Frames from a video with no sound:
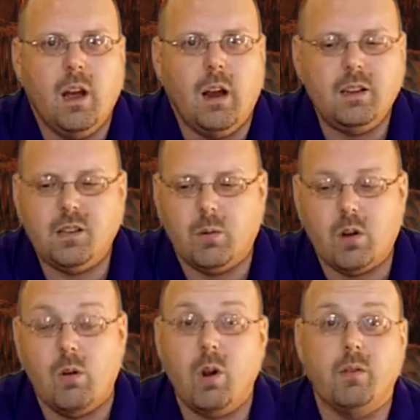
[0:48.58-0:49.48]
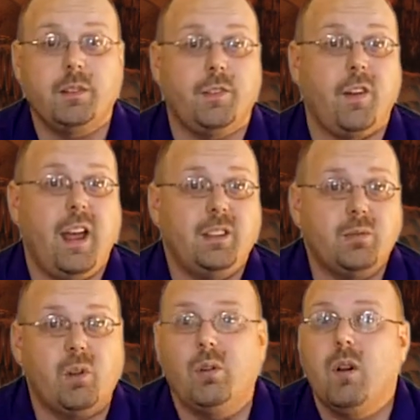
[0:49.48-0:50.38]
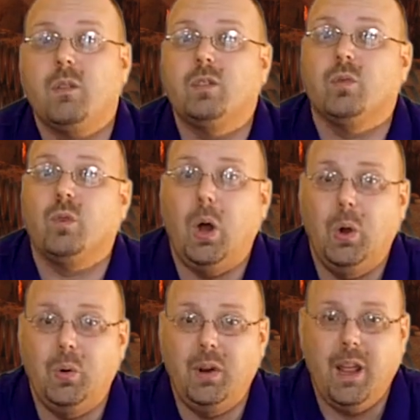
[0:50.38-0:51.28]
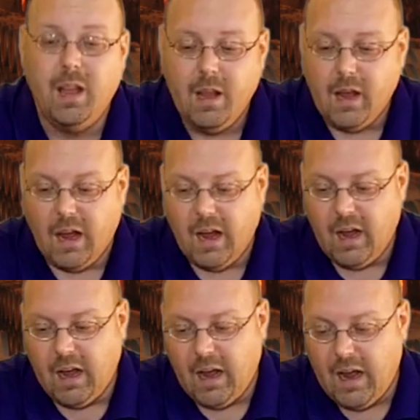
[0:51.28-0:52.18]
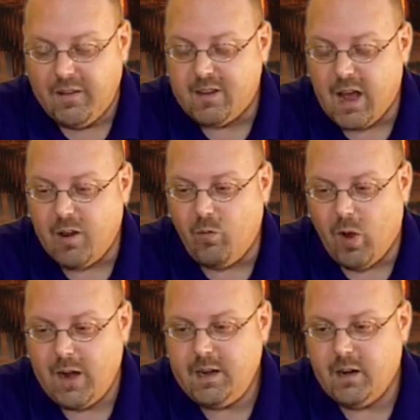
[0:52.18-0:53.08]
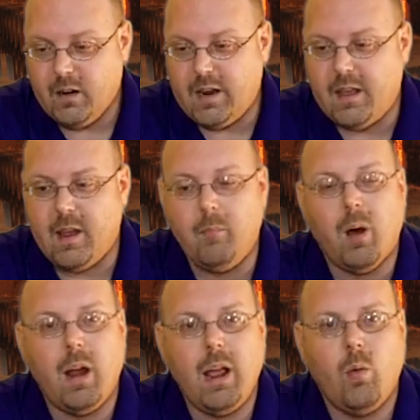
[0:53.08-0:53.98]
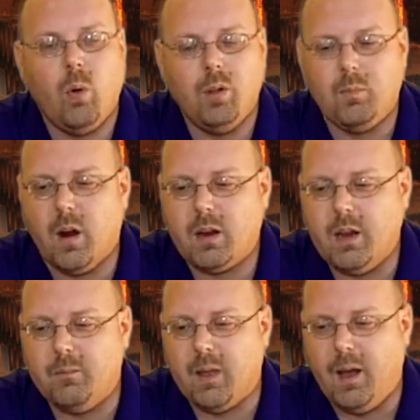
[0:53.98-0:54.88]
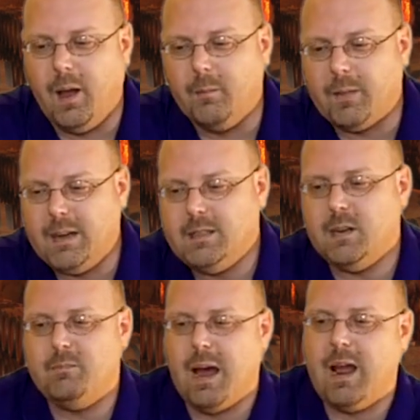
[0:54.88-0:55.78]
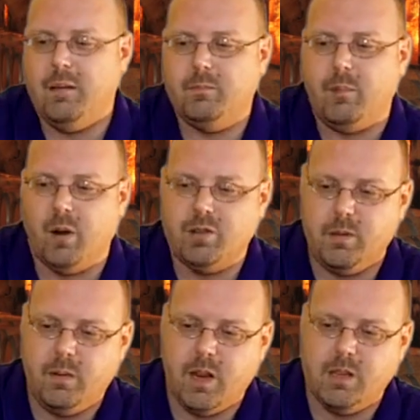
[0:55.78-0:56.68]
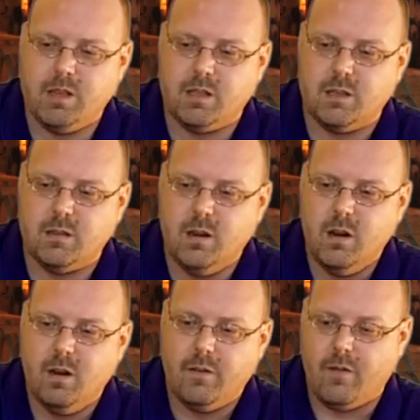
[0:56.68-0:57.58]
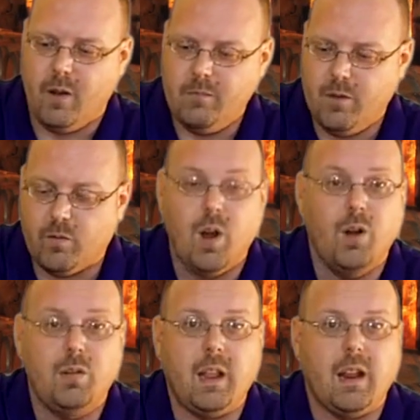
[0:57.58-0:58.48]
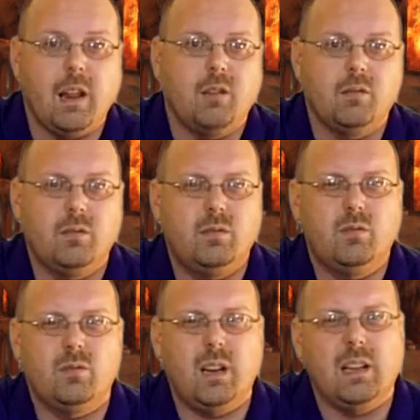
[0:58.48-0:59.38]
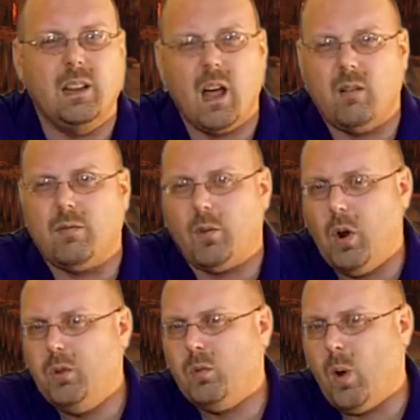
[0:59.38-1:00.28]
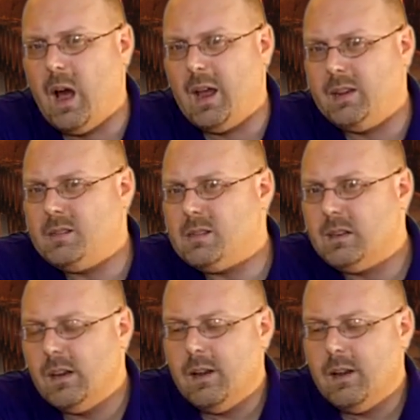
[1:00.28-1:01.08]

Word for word: All right, so we're going over to France. We're going over to Rhone. Uh, I've got a wine here again. I bought at World Market. Um, I did buy it partially because it's from the Rhone, and I don't drink a lot of Rhone wines.